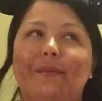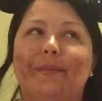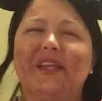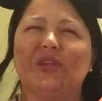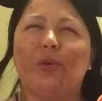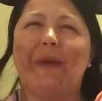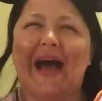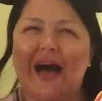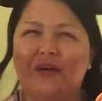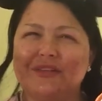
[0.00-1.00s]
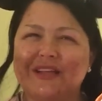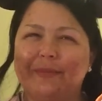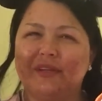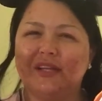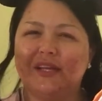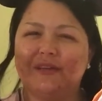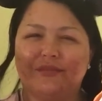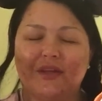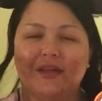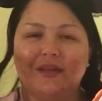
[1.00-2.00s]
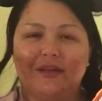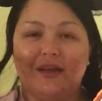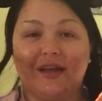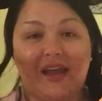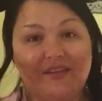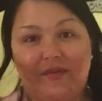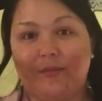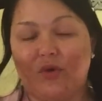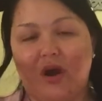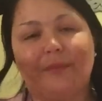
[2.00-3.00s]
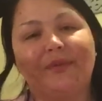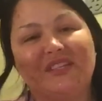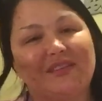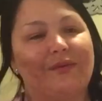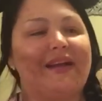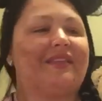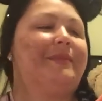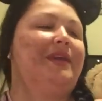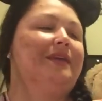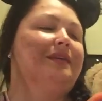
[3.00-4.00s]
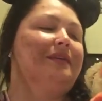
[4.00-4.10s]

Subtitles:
pillow pals, I believe. Again, if I'm wrong, please correct me.